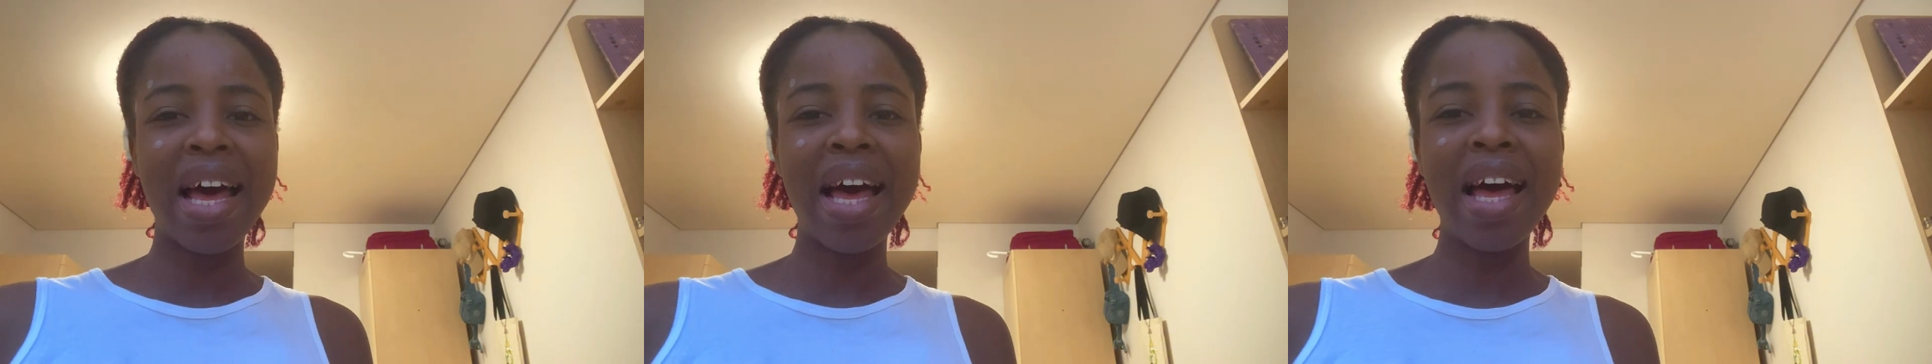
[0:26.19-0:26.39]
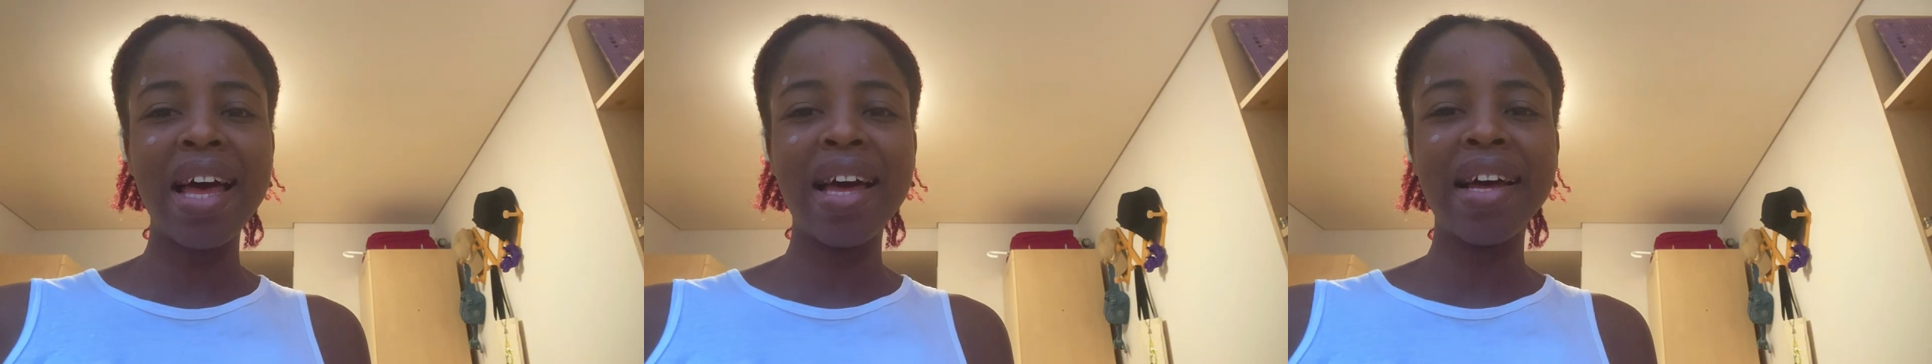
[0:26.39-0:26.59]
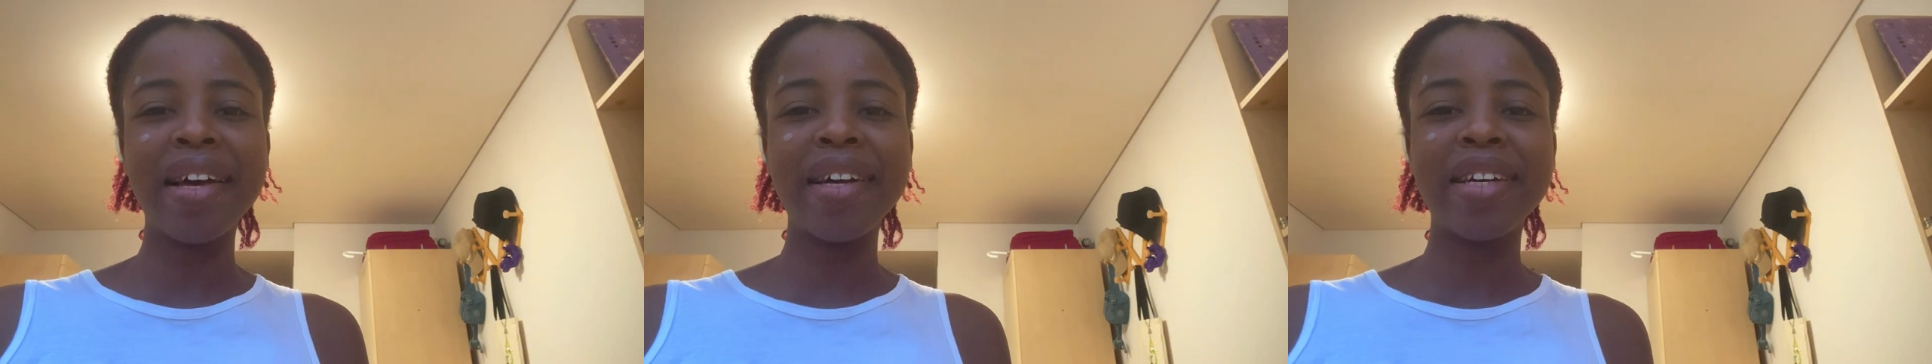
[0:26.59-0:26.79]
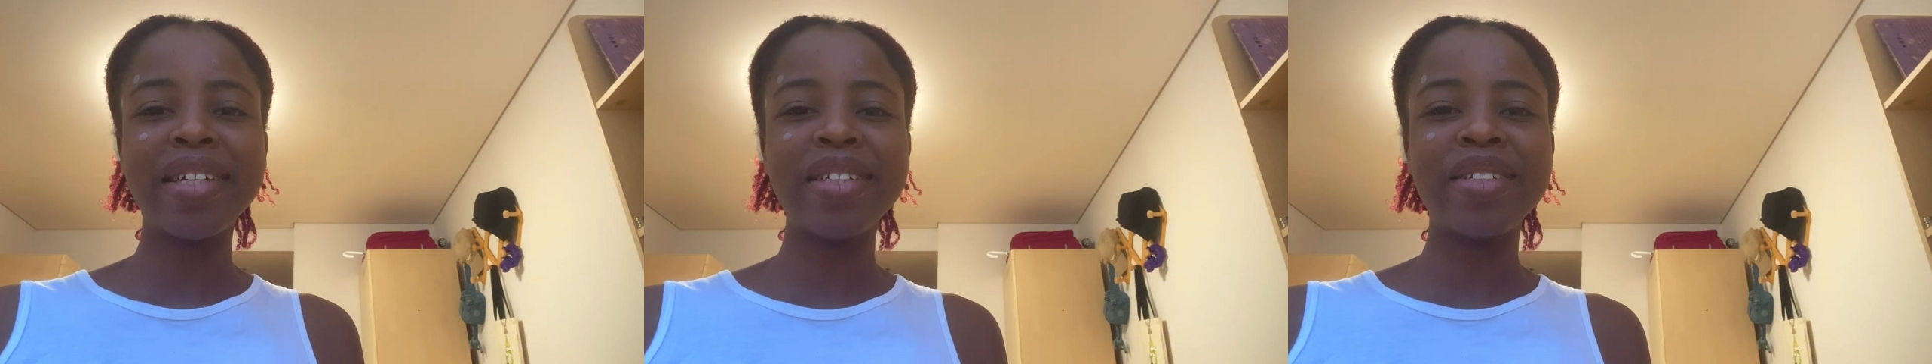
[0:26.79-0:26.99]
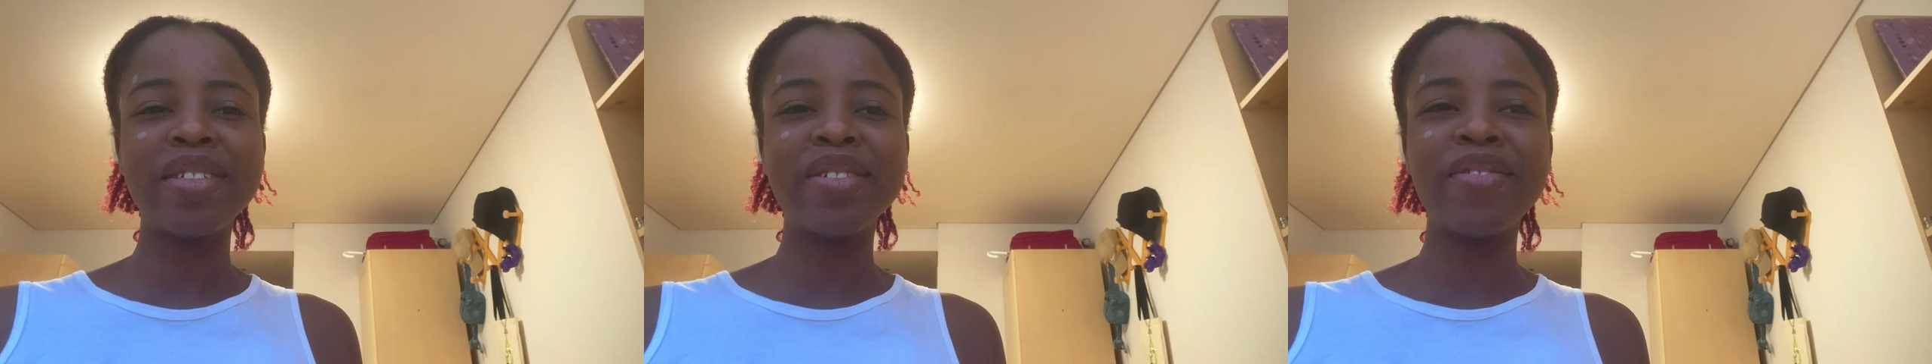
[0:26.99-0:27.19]

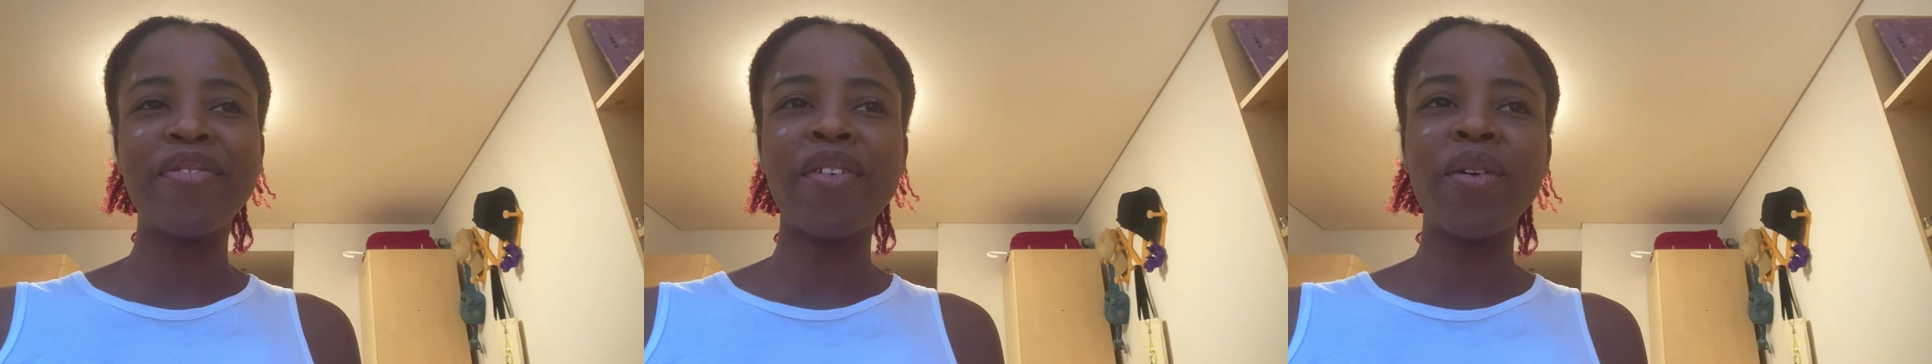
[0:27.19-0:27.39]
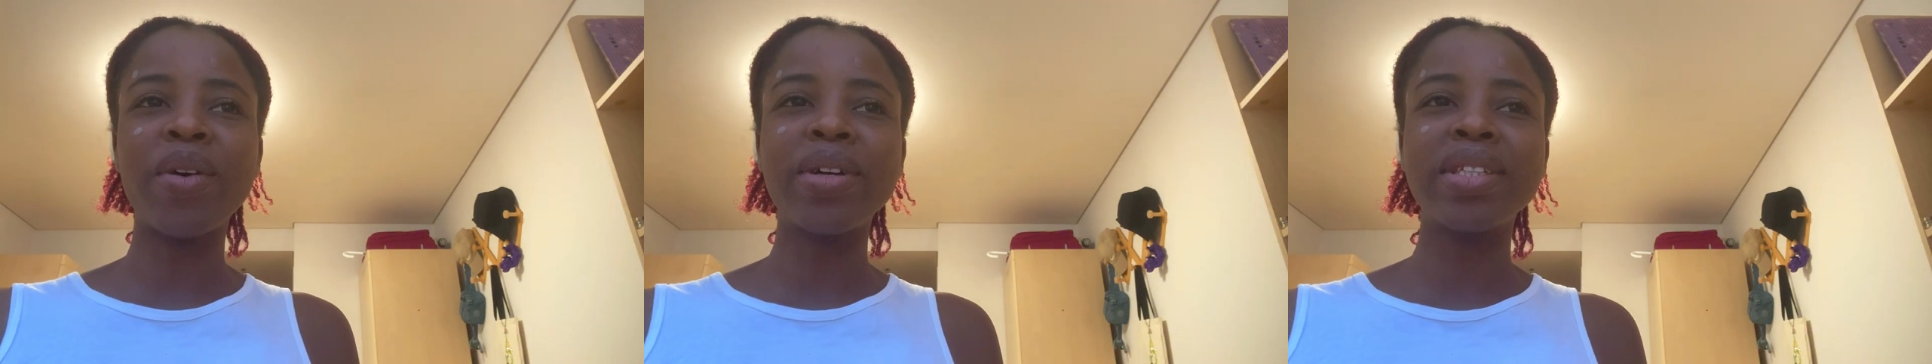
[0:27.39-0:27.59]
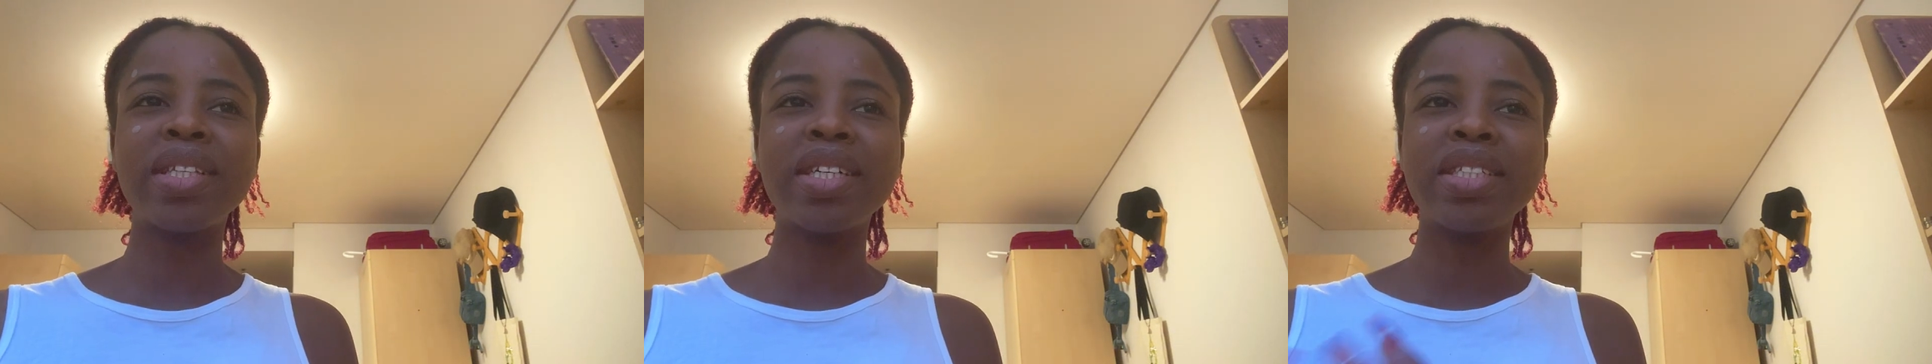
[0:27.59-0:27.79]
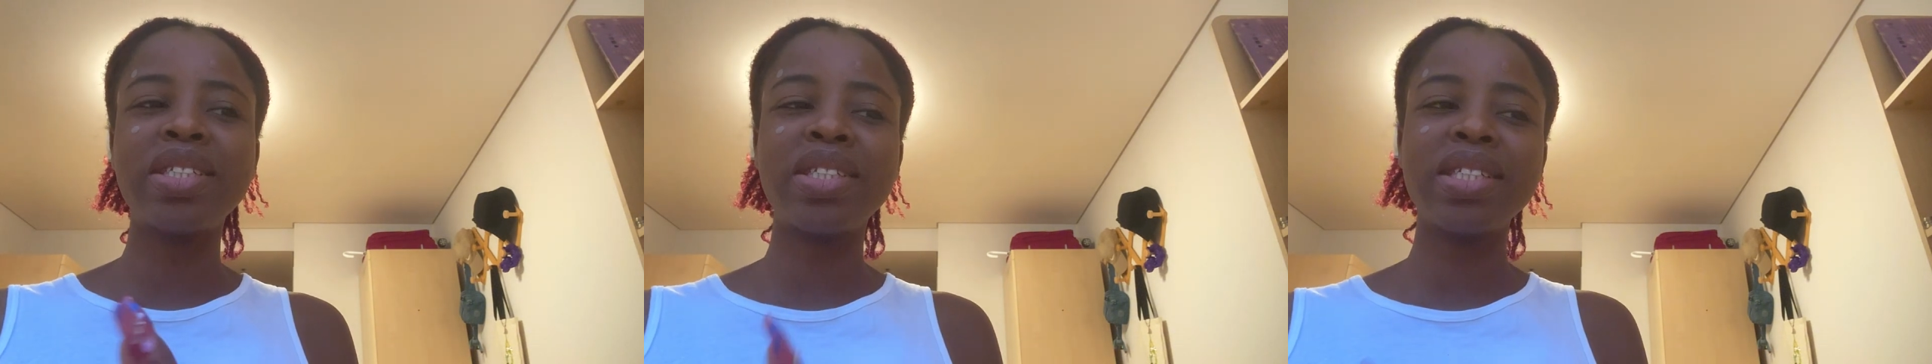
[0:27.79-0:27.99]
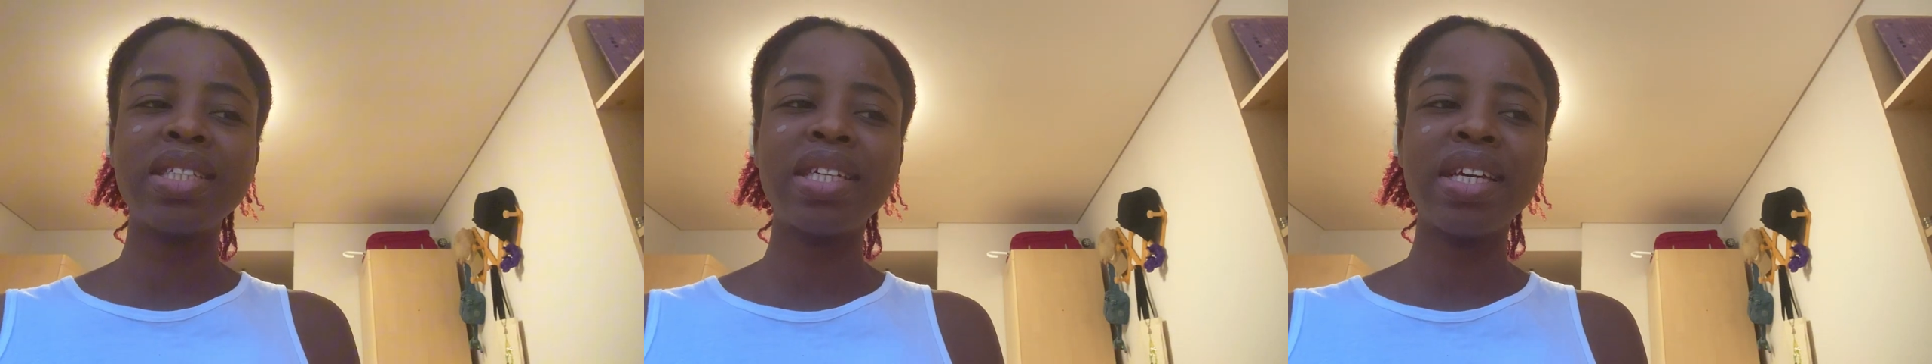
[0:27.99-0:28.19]
And for the
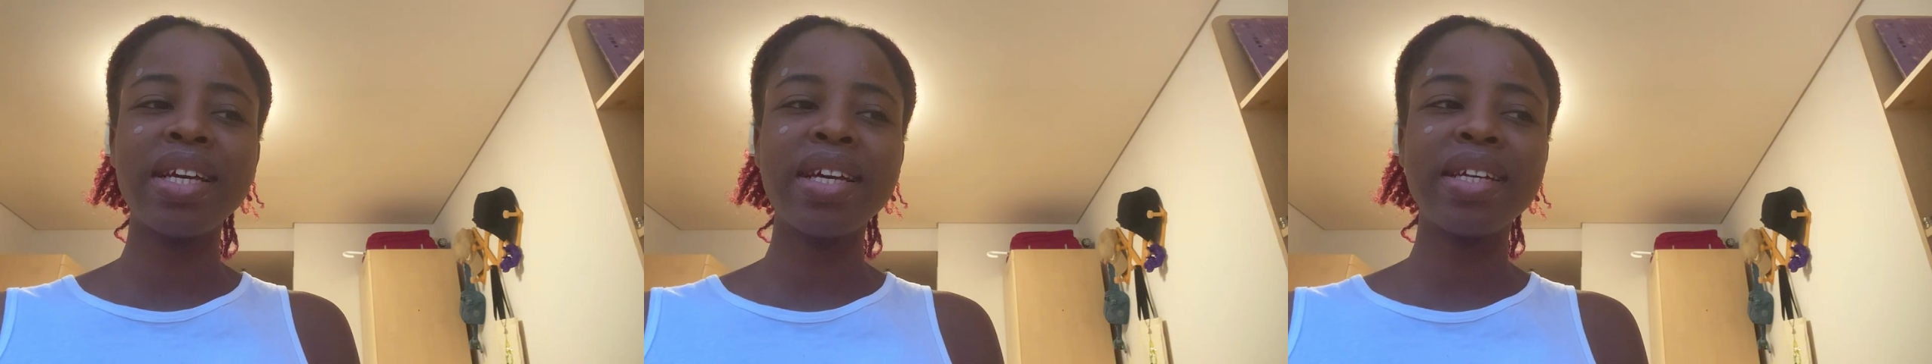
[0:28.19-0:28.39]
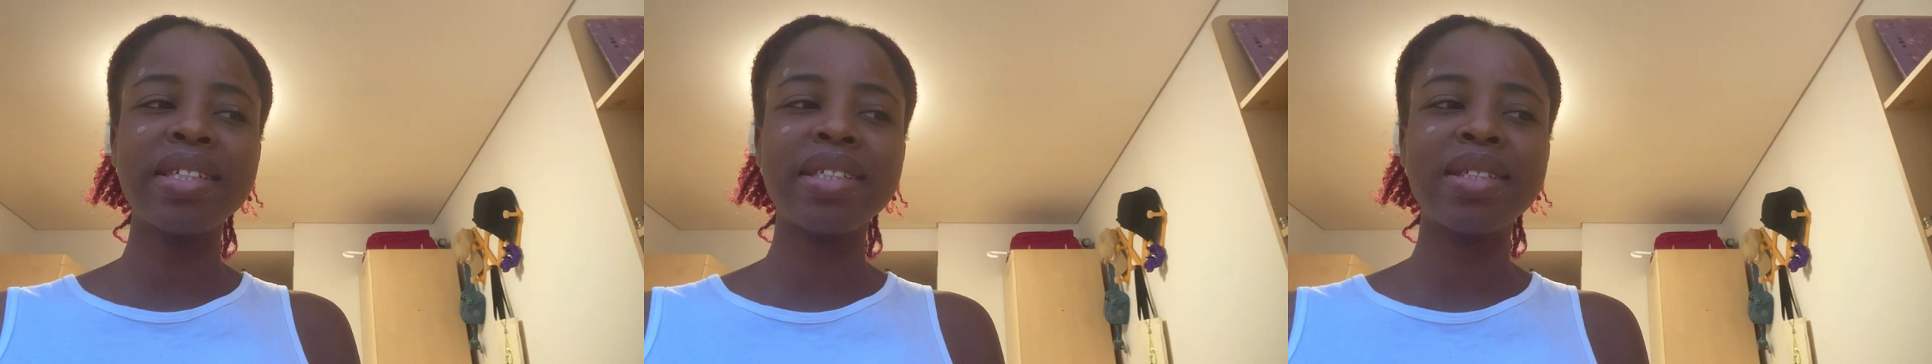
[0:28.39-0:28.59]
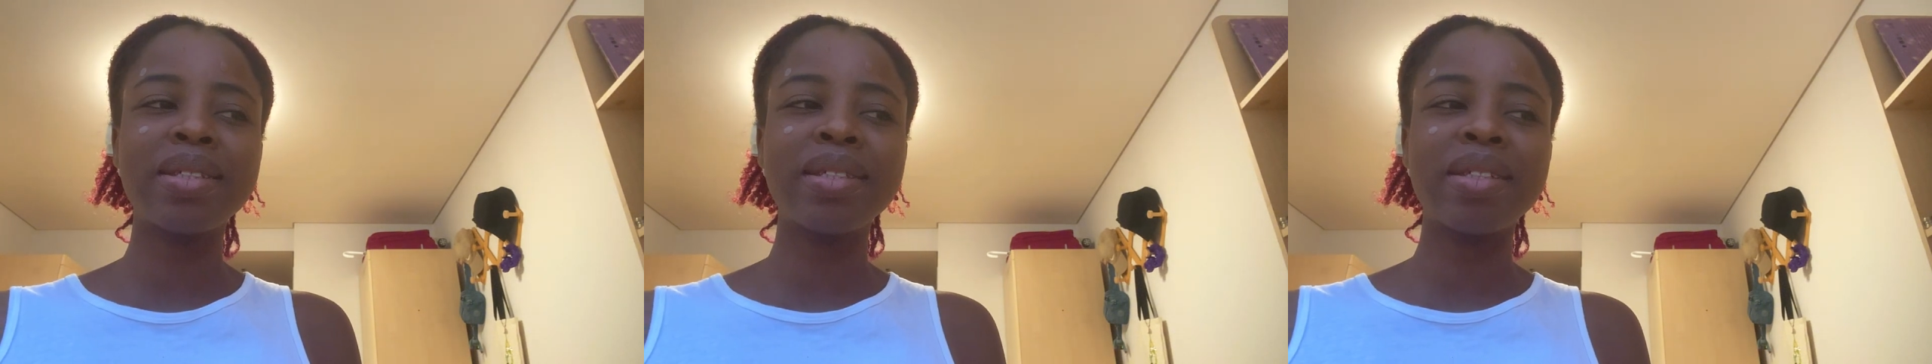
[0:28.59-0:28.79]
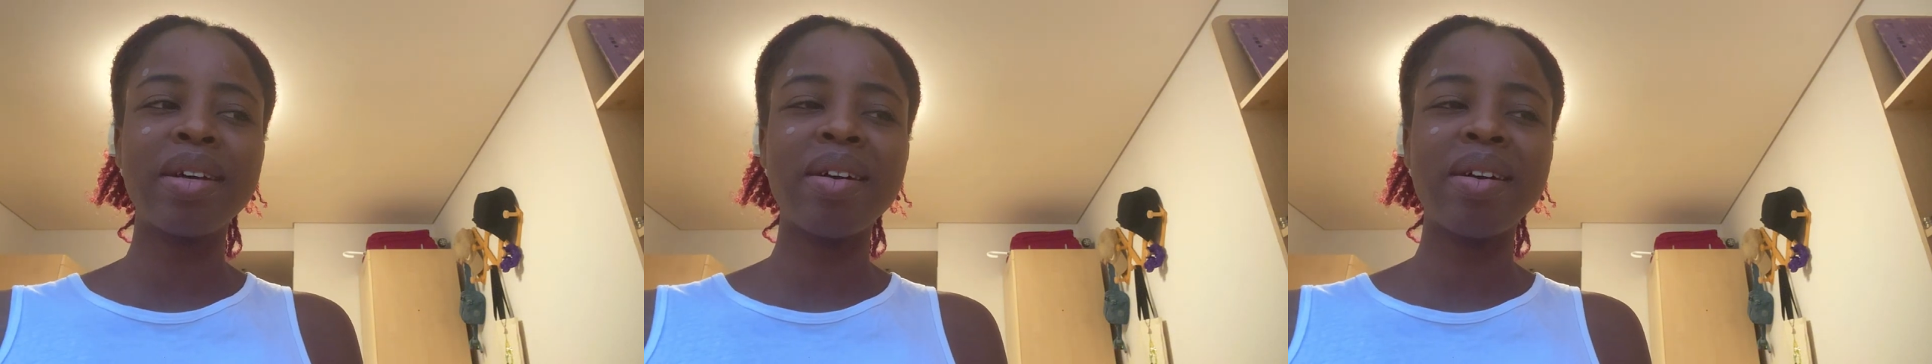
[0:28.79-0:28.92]
GKS